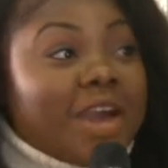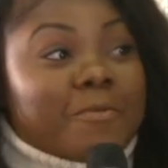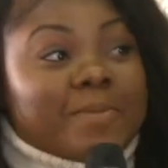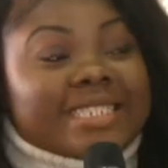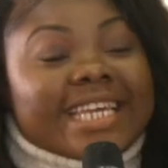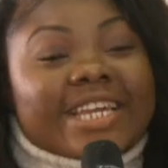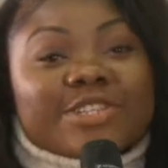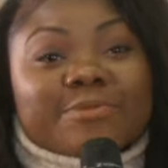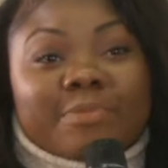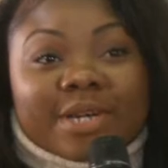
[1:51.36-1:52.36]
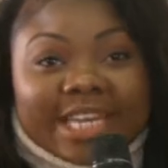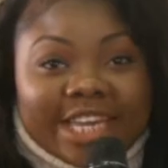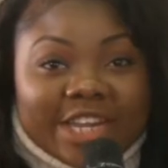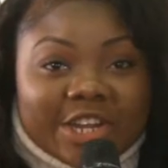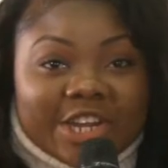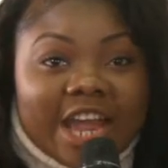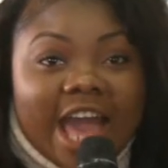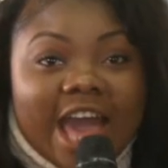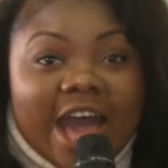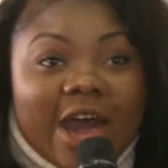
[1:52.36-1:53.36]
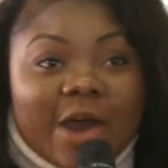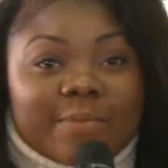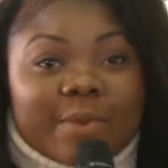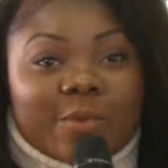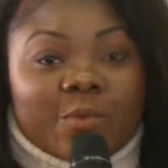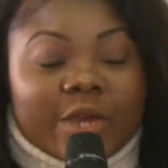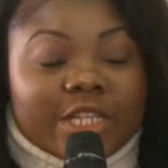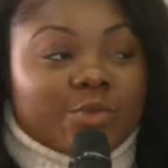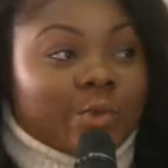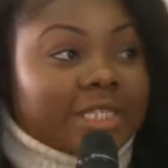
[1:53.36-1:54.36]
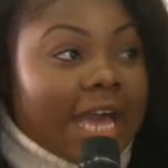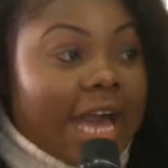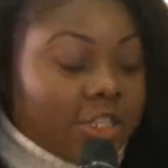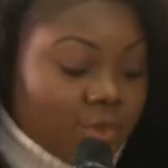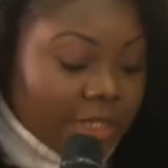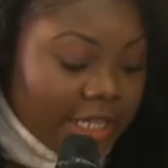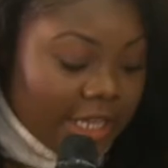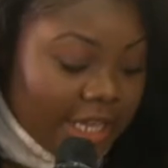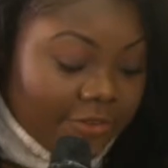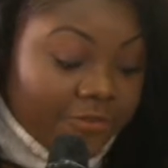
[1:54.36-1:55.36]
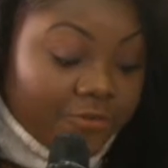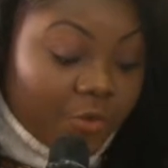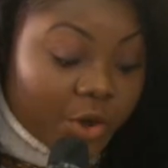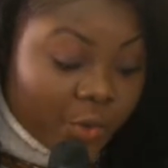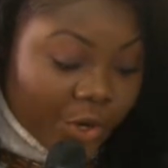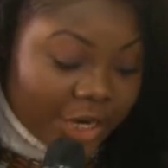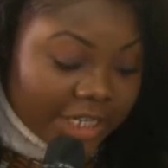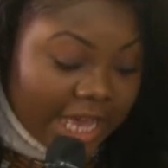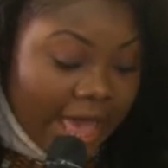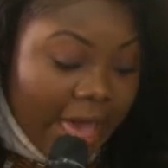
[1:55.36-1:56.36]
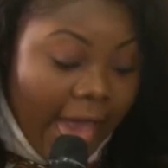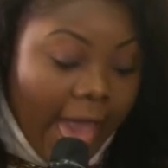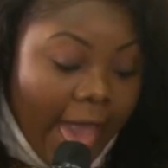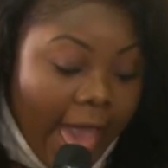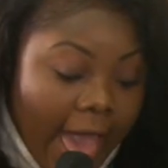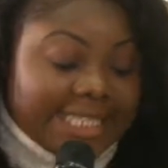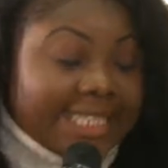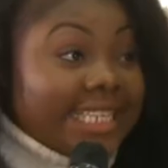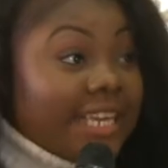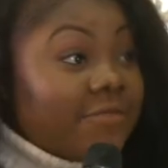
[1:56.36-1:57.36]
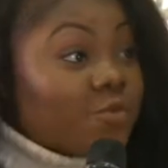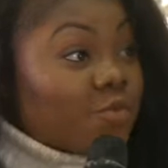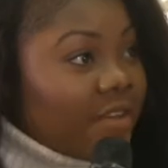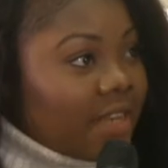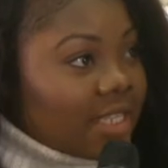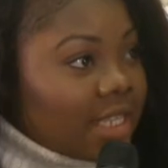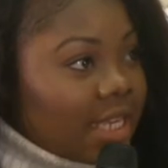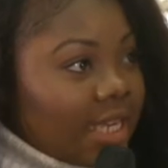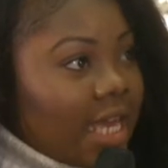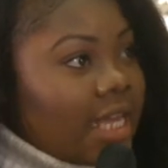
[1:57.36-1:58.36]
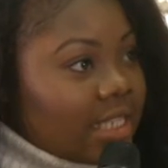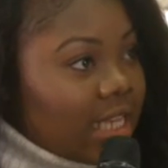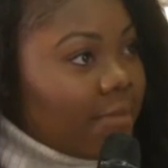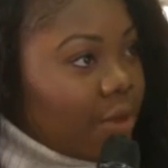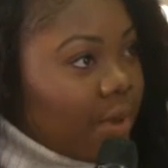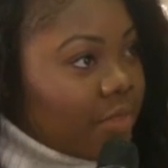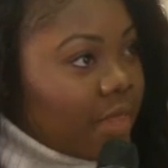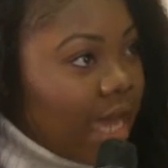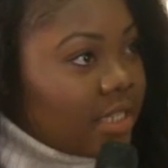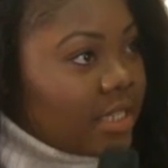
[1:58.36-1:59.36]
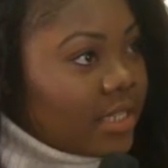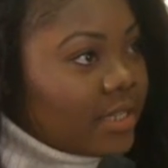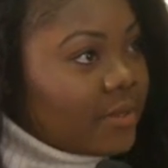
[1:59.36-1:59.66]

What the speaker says: You have a particular book here, which was actually forward by Steve Revington. Tell me about that.